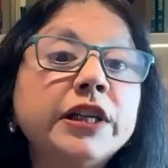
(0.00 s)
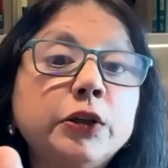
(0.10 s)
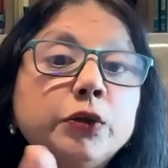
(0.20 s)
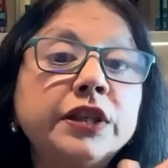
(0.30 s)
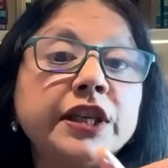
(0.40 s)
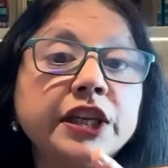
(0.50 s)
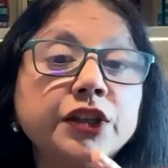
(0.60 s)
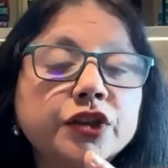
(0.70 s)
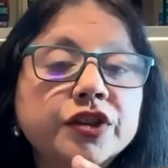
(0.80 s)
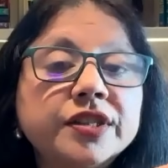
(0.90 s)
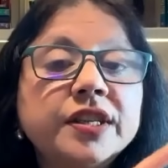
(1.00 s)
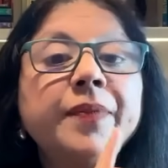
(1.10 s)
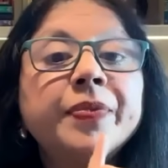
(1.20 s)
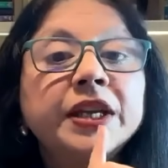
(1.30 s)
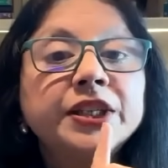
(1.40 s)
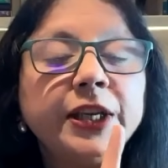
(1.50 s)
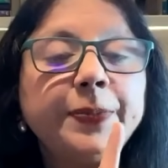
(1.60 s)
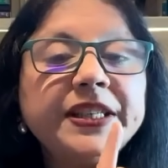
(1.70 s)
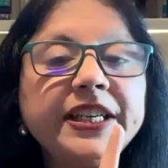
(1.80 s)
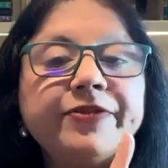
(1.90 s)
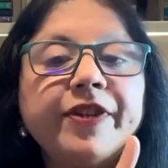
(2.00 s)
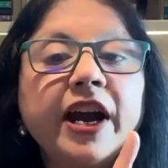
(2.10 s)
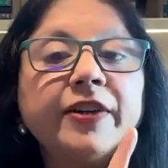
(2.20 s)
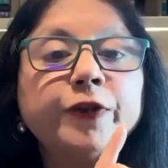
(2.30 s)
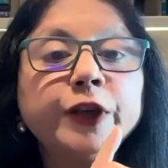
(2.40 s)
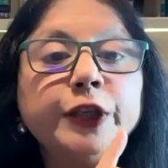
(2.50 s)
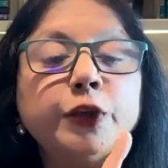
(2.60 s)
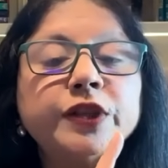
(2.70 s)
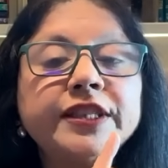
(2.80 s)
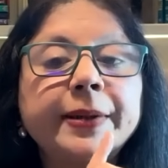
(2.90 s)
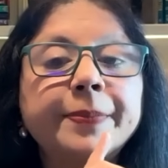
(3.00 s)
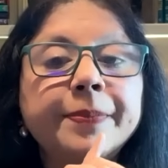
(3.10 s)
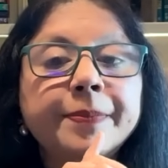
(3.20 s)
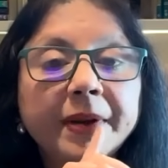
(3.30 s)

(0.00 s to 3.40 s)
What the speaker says: hallucinations. GPT-5 reduced them